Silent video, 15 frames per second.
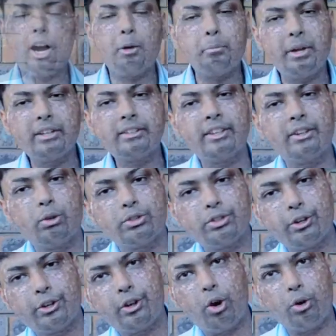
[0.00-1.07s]
Our bed can
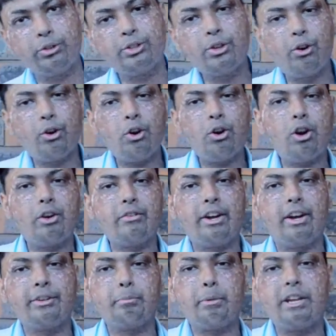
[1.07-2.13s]
also contour
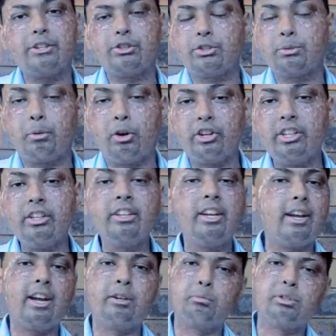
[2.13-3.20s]
around a patient's body
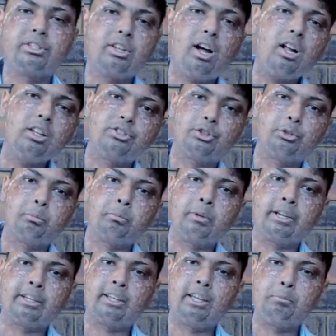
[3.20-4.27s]
and massage them
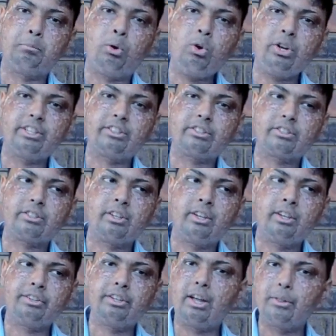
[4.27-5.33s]
at key points.
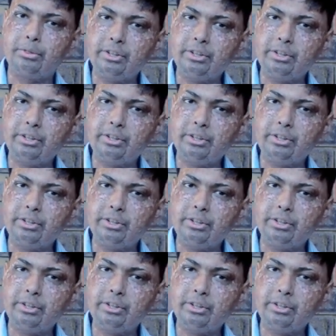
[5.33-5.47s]
Now